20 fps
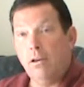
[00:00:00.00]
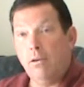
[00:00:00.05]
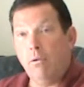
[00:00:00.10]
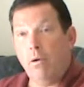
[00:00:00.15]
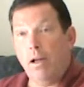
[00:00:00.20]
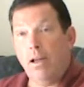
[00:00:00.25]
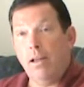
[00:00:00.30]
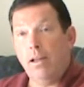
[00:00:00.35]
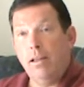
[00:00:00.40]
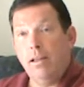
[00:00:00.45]

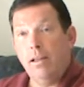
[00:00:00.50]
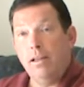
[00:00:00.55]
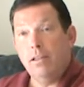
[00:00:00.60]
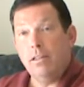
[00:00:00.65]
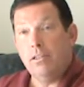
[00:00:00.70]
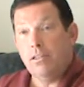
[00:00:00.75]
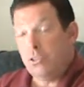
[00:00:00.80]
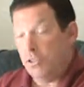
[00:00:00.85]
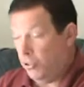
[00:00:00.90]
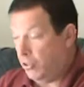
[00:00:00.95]
What?
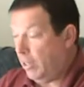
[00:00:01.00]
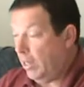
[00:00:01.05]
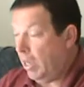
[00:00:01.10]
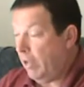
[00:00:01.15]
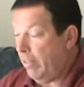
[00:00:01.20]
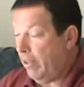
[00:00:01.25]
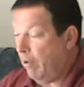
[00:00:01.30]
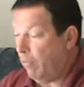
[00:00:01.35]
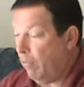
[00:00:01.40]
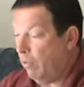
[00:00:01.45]
Do you see
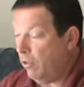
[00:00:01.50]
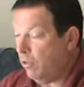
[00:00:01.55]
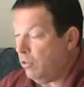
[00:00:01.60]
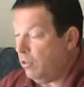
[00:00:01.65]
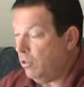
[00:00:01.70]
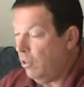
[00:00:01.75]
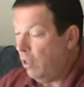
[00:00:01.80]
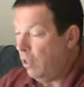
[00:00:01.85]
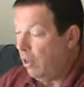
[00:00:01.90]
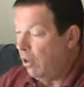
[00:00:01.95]
how that
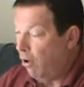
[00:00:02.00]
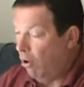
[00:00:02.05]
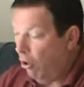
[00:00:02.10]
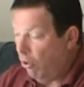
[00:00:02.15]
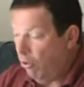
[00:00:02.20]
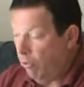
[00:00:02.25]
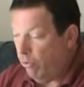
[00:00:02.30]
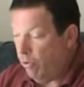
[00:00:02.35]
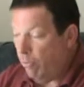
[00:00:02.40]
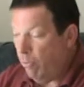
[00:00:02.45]
works?
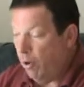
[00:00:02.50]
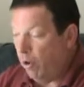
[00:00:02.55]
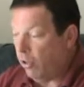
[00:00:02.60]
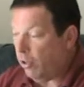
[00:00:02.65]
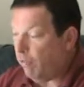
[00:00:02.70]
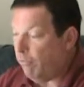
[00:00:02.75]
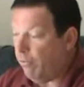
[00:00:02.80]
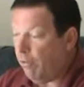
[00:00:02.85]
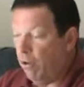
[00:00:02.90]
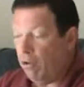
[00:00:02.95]
Although the
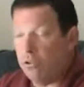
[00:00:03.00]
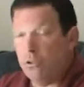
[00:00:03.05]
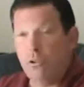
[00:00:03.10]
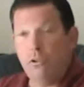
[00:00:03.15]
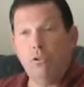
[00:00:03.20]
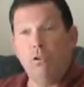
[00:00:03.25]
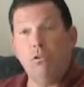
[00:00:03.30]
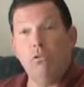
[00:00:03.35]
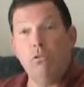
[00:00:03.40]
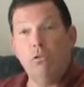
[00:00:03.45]
market falls,
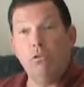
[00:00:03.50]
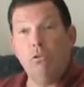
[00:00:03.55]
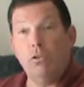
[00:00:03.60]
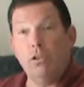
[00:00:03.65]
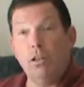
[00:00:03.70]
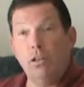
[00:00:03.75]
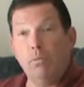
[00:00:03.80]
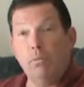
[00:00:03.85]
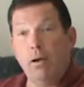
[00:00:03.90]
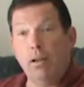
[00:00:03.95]
you don't lose
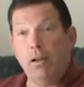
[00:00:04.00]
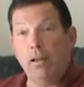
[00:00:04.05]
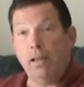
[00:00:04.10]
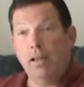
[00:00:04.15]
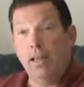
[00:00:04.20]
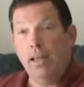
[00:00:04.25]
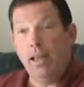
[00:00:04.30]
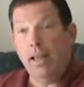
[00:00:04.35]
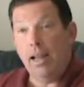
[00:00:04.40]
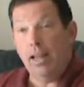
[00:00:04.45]
any money.
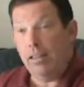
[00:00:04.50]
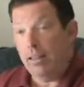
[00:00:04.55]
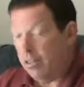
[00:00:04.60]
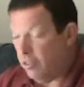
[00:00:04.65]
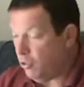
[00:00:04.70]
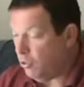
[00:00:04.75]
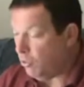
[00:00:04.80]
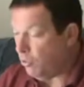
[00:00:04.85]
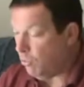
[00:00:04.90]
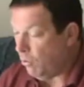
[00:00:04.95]
And
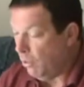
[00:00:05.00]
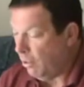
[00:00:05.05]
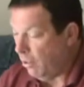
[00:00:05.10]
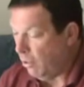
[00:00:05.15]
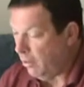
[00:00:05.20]
this is